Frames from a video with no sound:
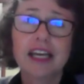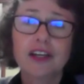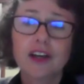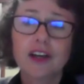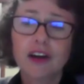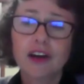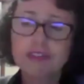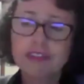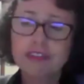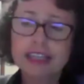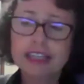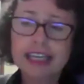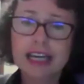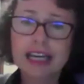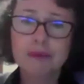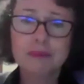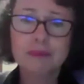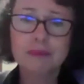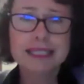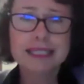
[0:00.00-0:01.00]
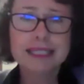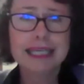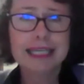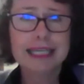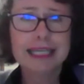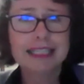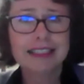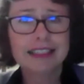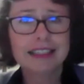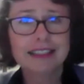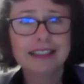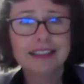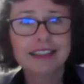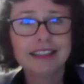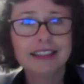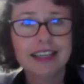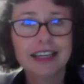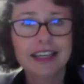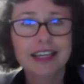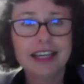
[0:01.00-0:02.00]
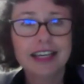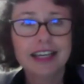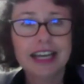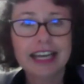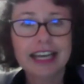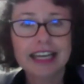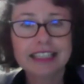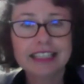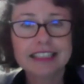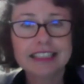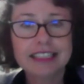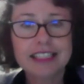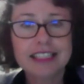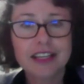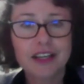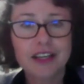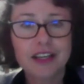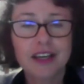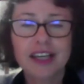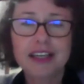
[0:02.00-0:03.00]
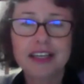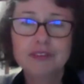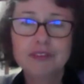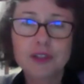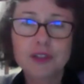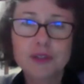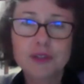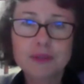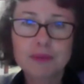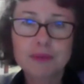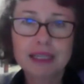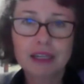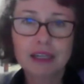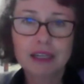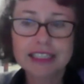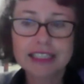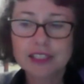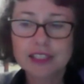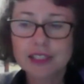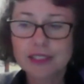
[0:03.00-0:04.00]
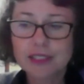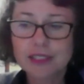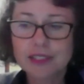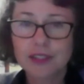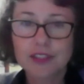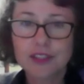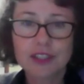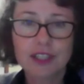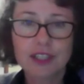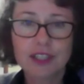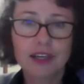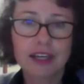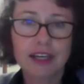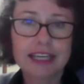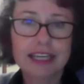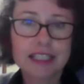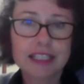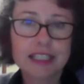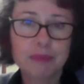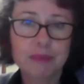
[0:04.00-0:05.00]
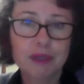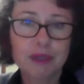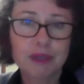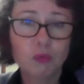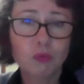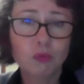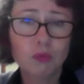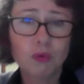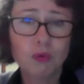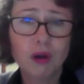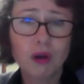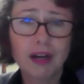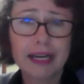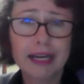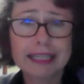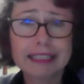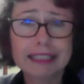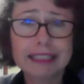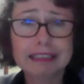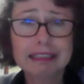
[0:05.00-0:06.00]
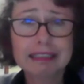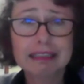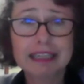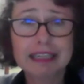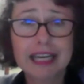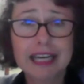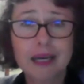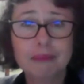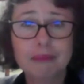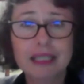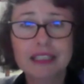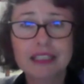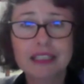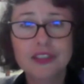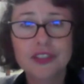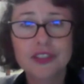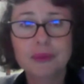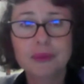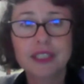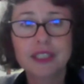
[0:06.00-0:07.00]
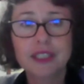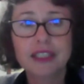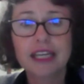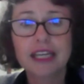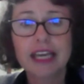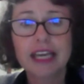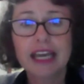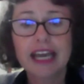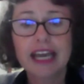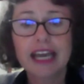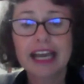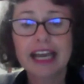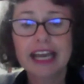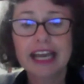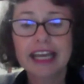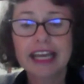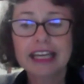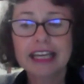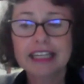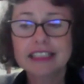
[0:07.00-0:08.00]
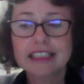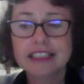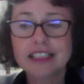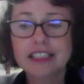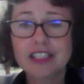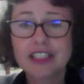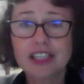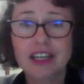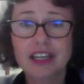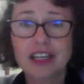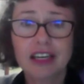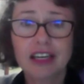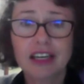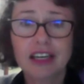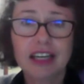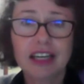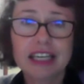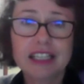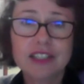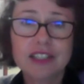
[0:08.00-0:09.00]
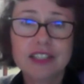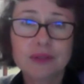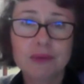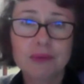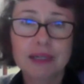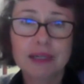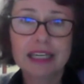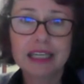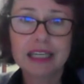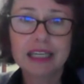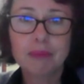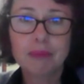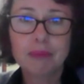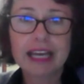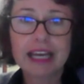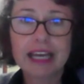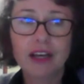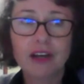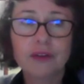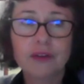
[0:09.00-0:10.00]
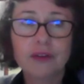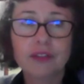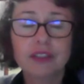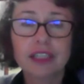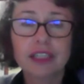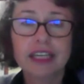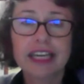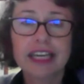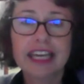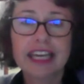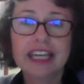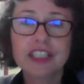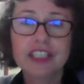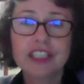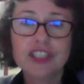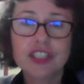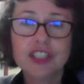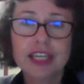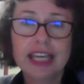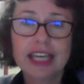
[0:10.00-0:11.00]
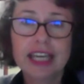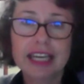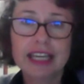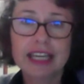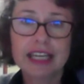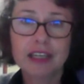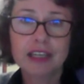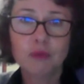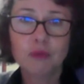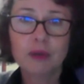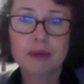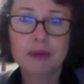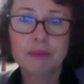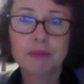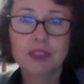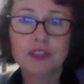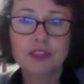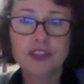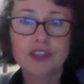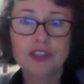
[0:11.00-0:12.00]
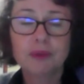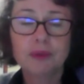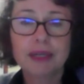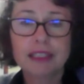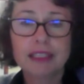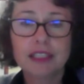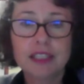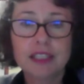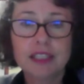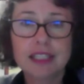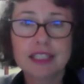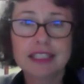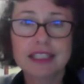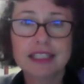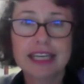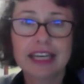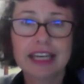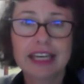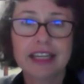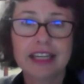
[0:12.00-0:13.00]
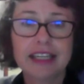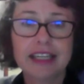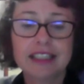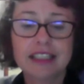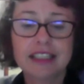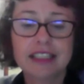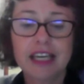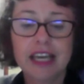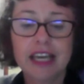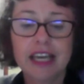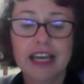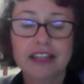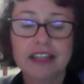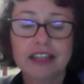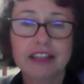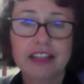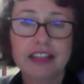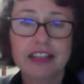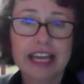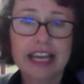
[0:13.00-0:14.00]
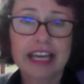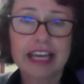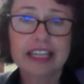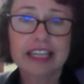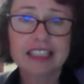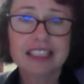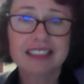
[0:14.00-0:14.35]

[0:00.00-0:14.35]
coffee comes in and of course we like to socialize, but wine can come into it. And it's really about educating women to understand that,